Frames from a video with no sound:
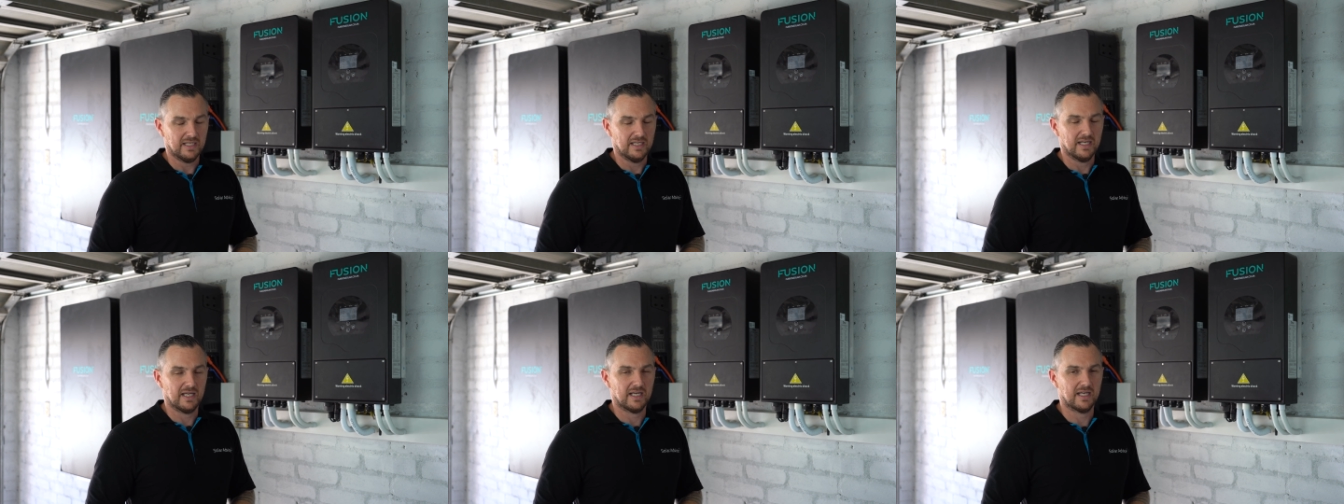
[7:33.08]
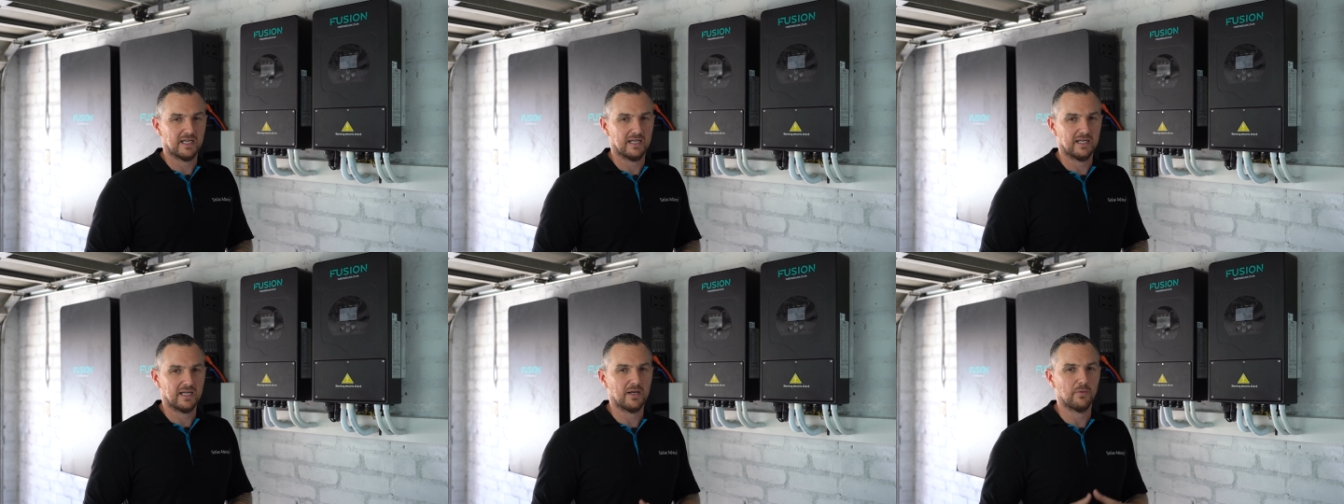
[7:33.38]

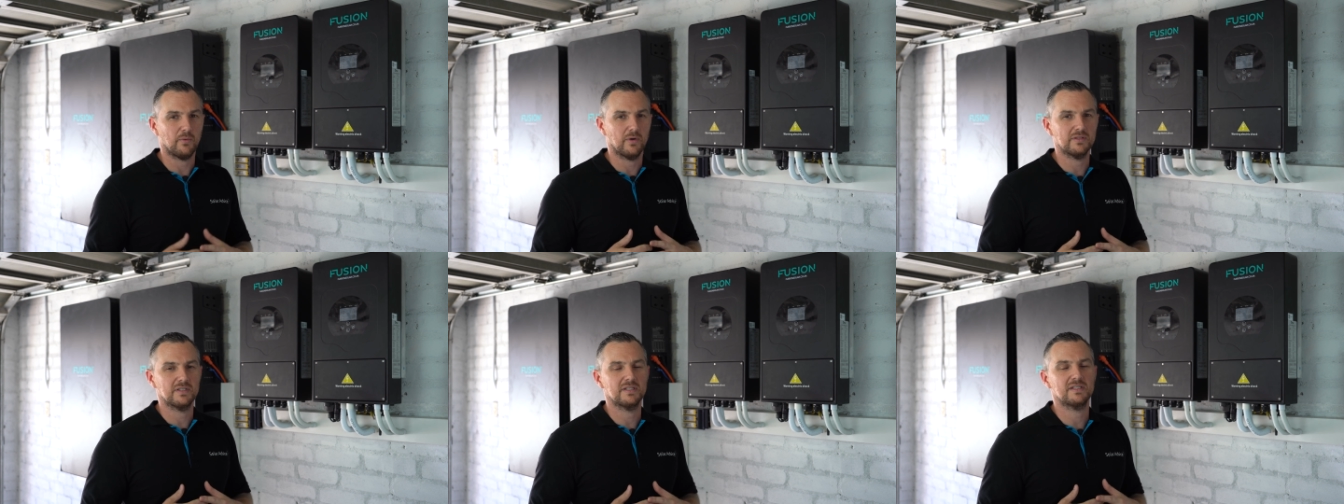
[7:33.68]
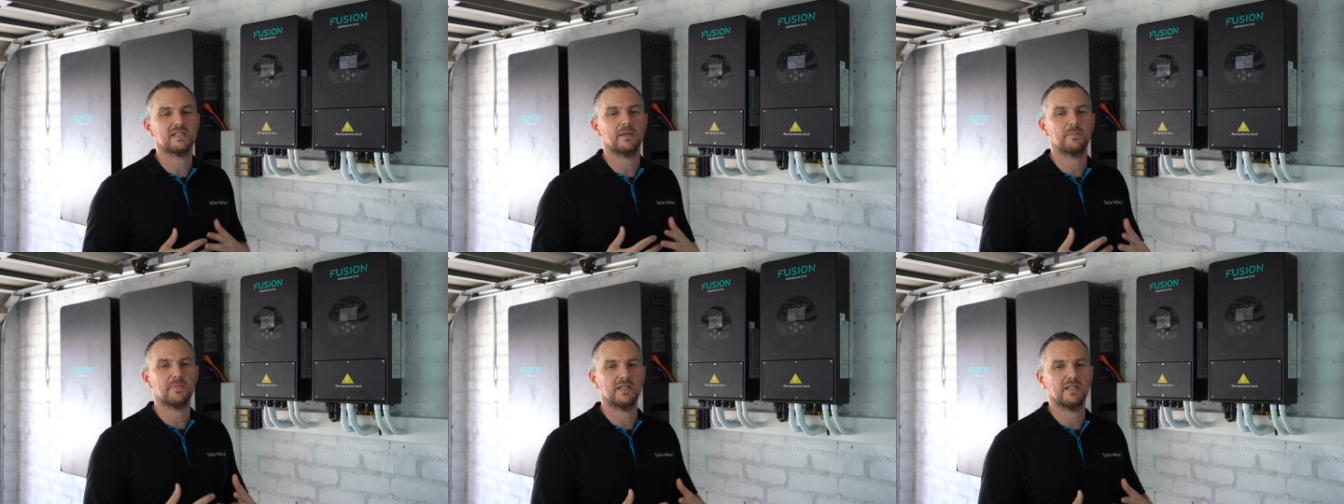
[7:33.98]
Uh, I wanted
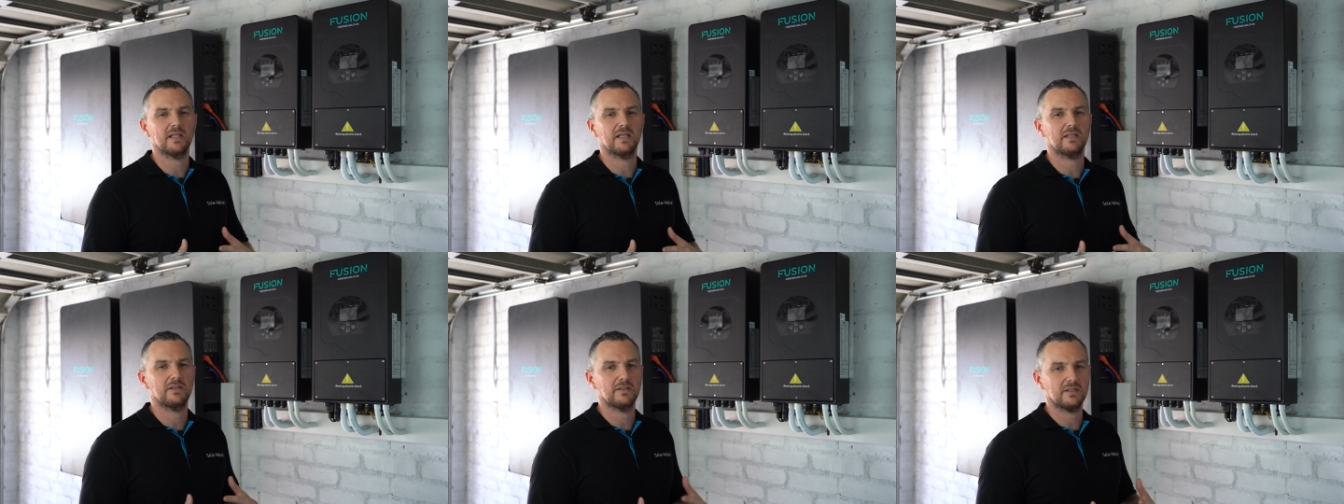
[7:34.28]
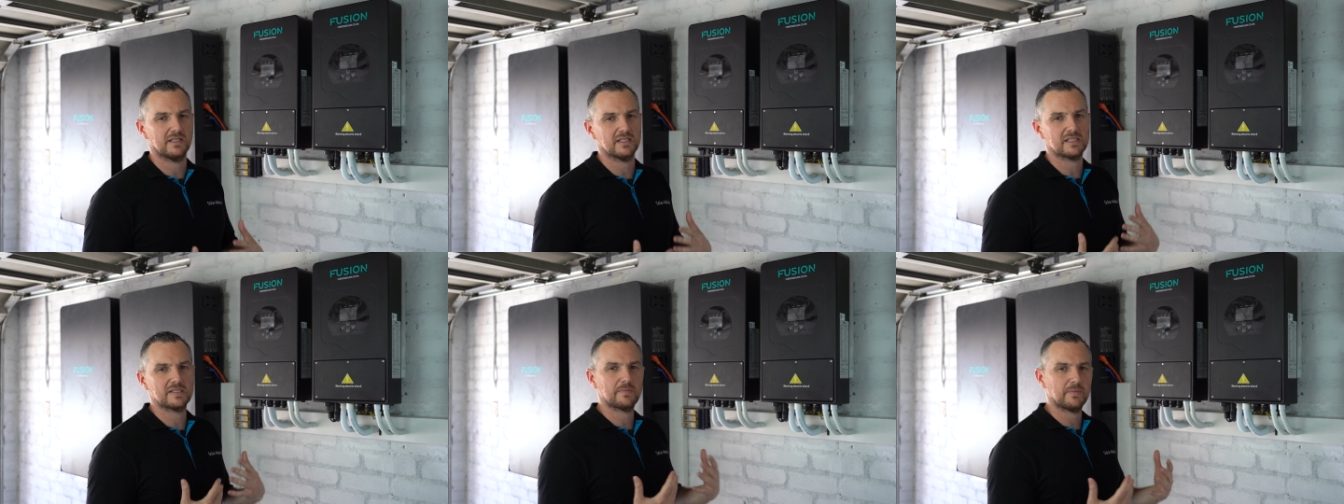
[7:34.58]
something that I
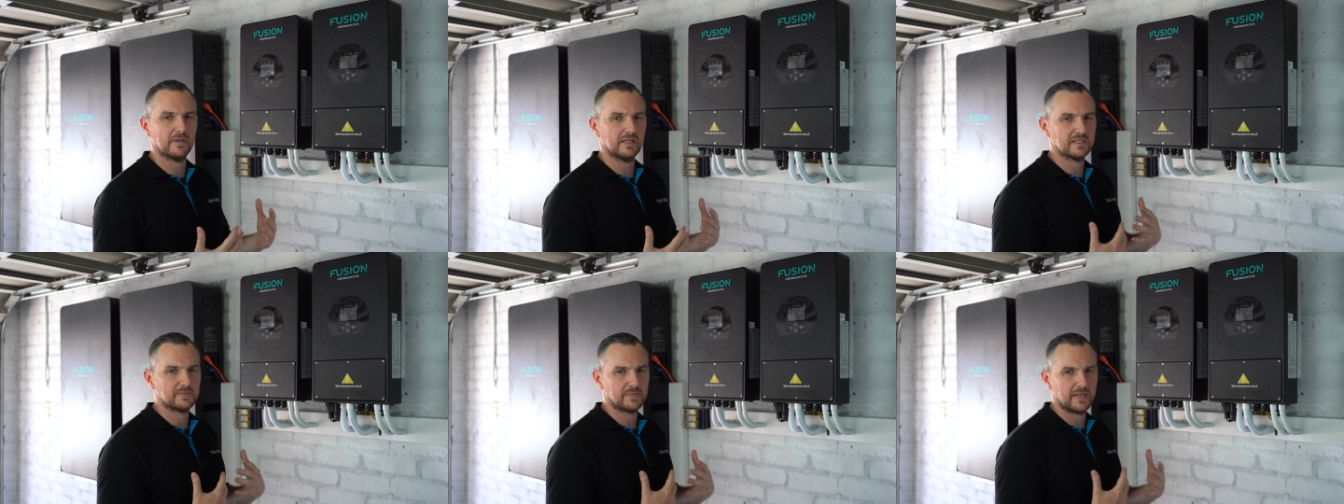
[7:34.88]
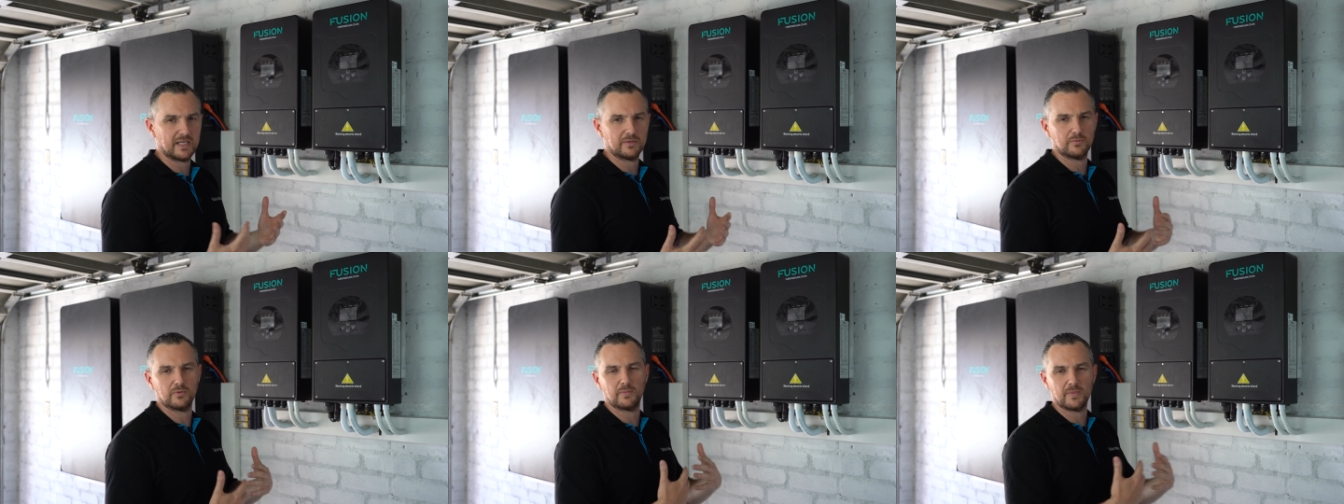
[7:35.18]
could
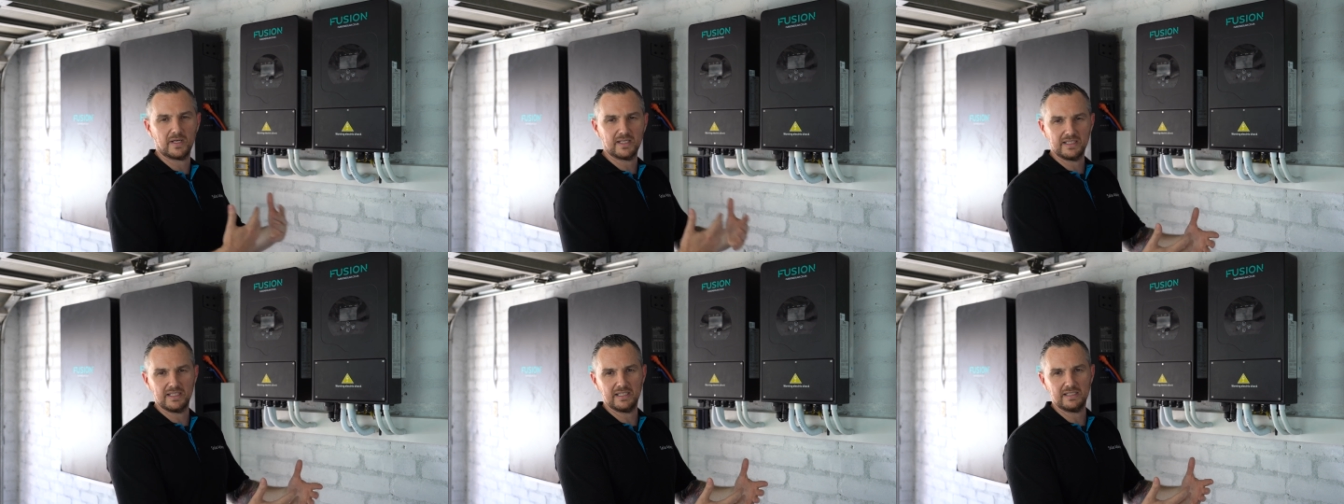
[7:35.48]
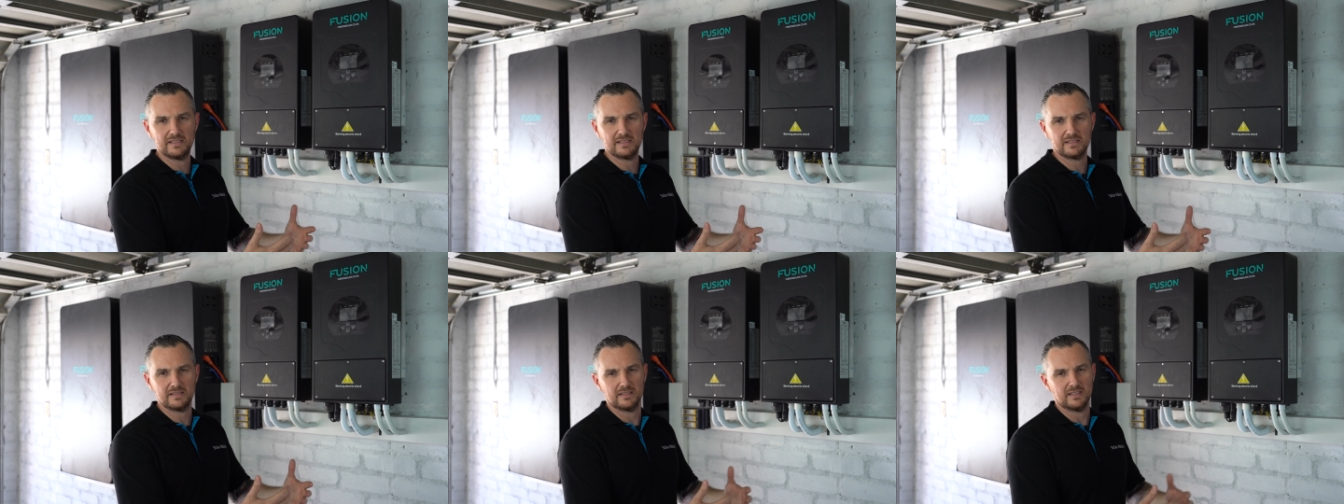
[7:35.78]
expand with my
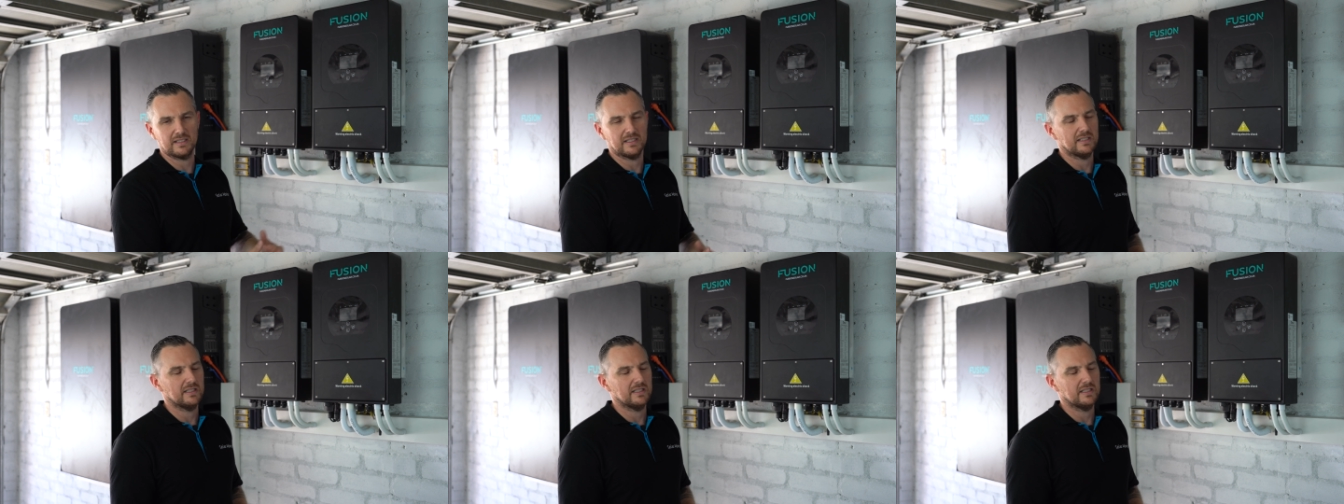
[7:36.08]
needs.